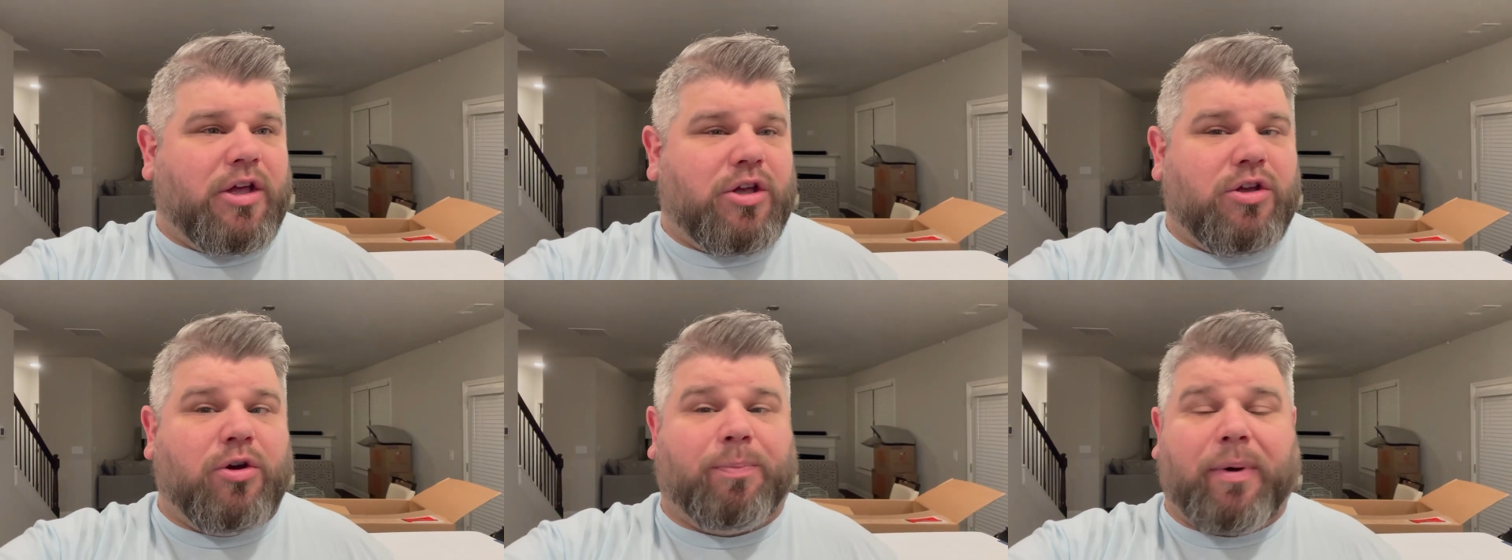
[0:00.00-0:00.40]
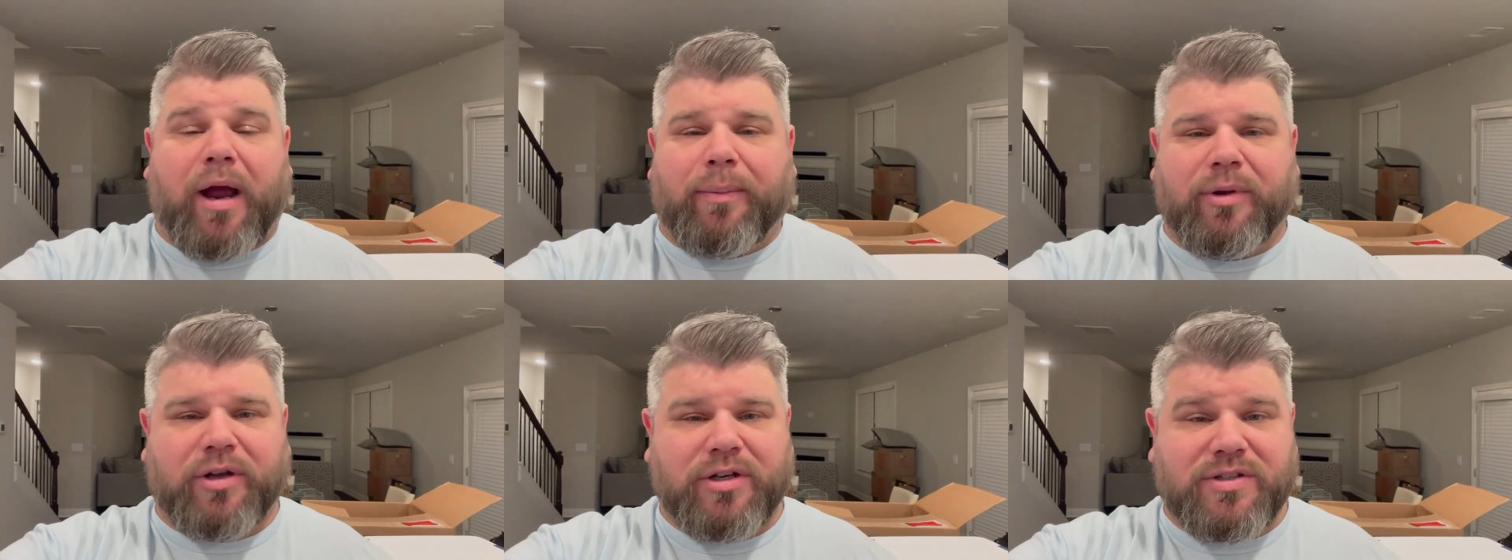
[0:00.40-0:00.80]
you're
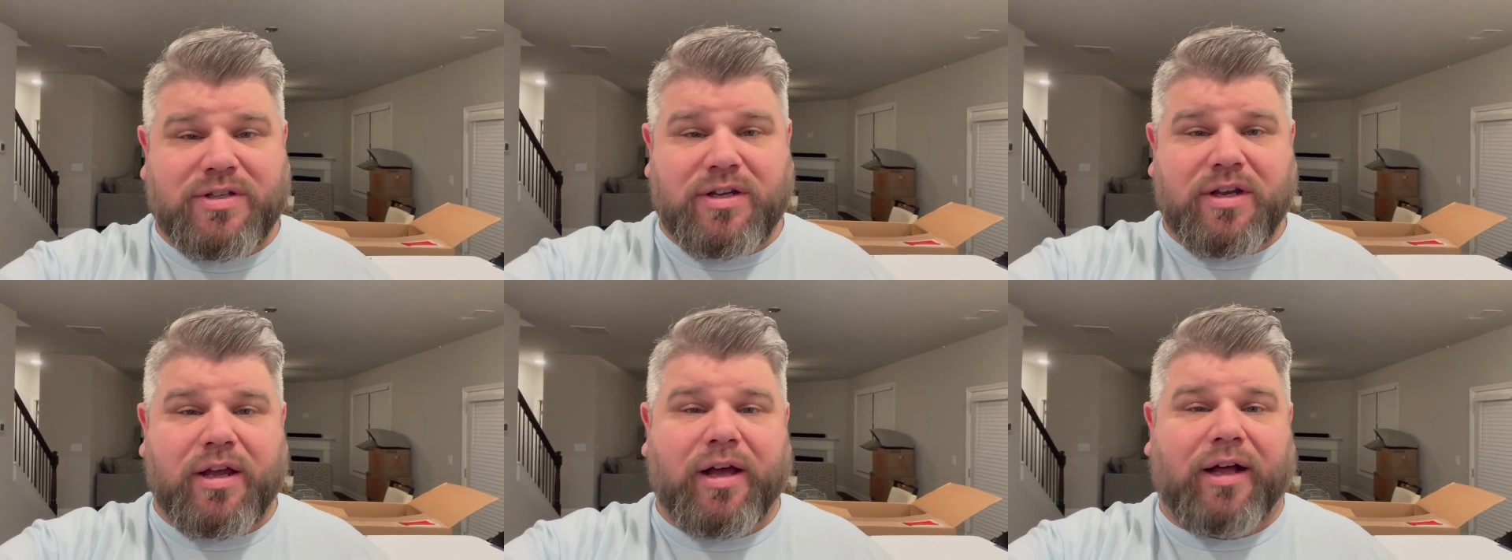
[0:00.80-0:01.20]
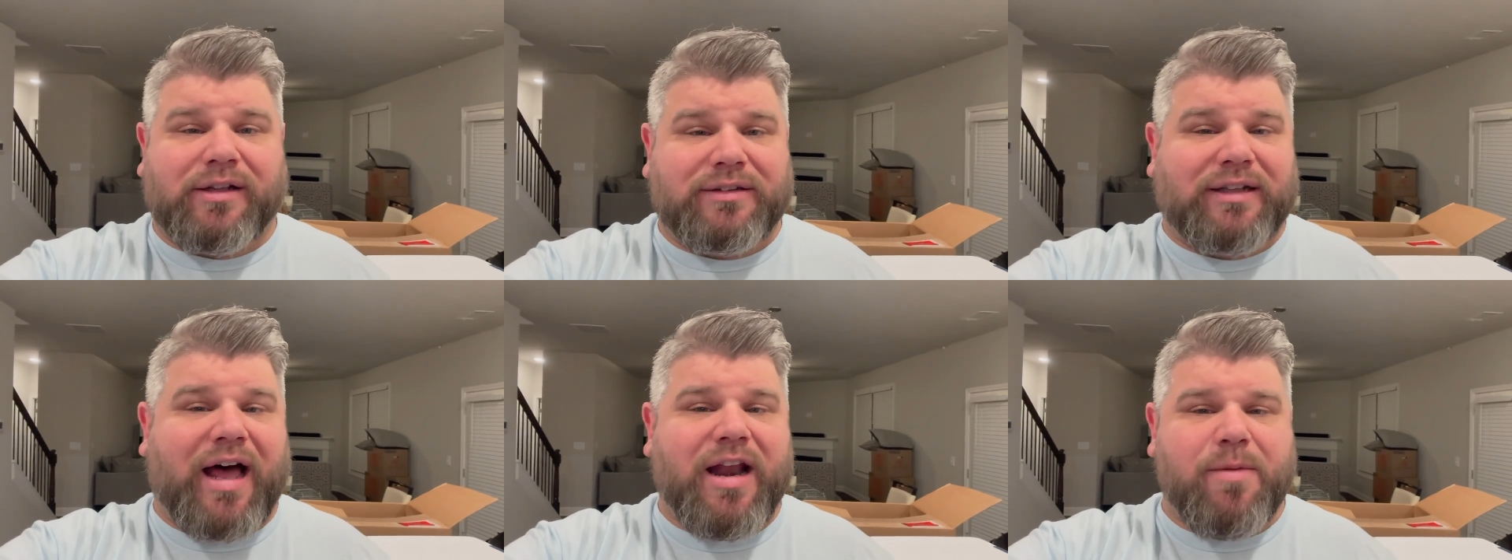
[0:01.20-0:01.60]
probably gonna see a
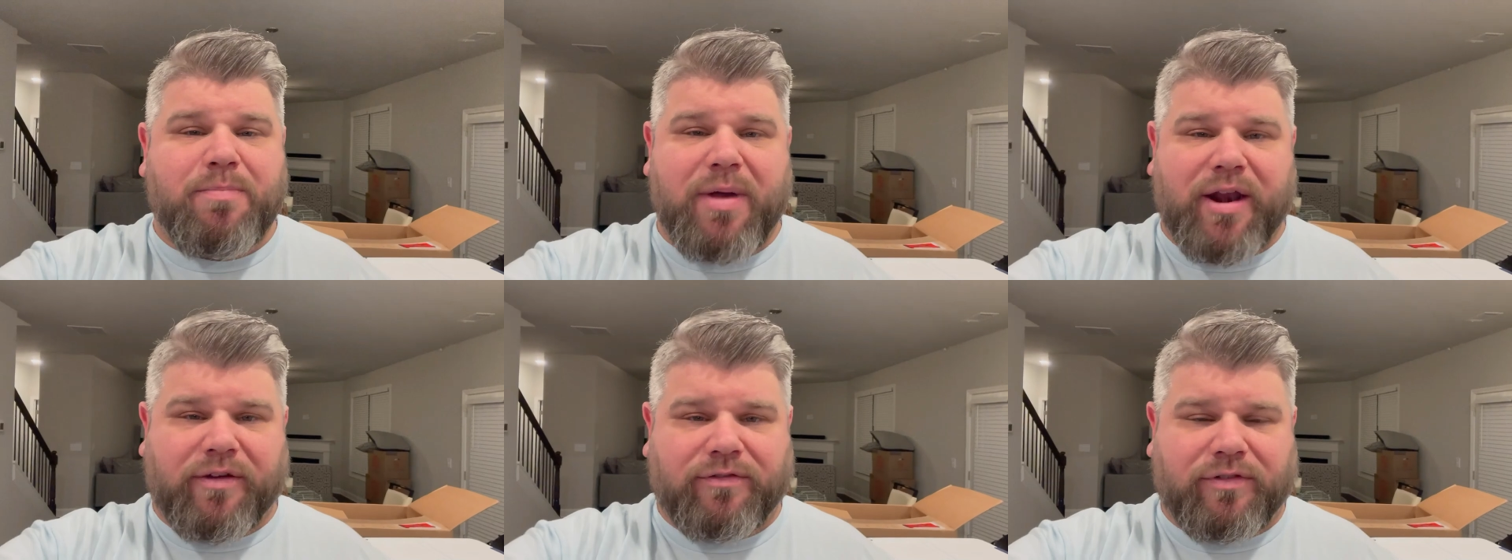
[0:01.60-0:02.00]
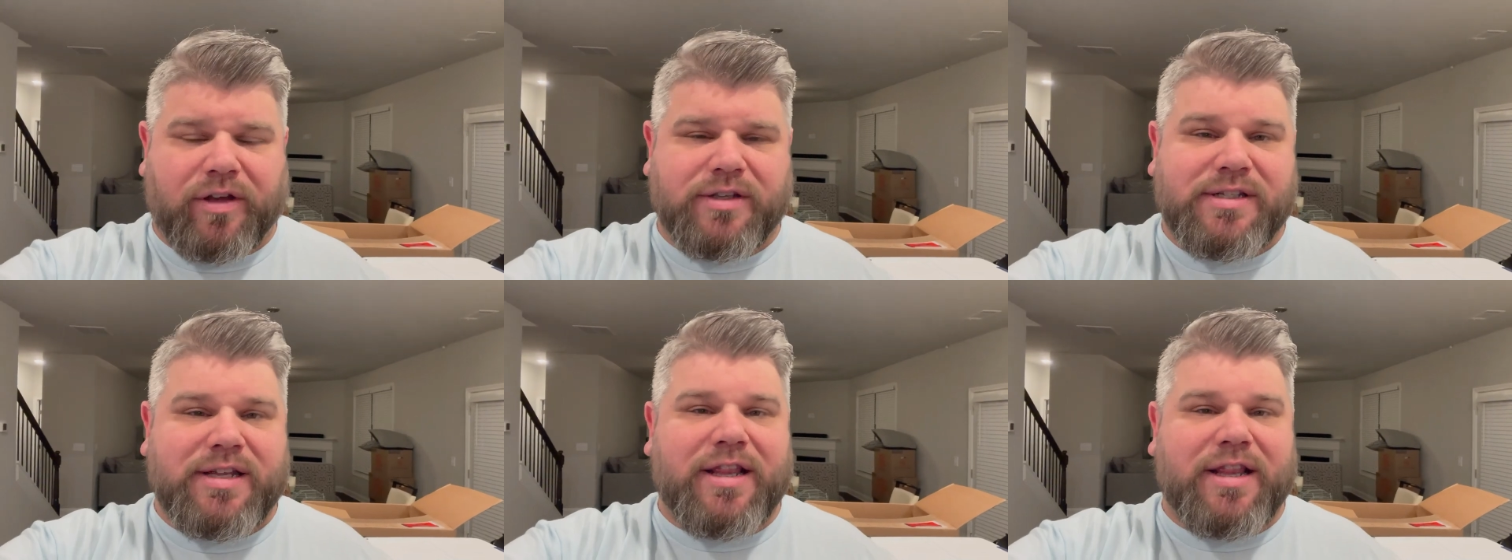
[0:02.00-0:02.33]
lot of benefits.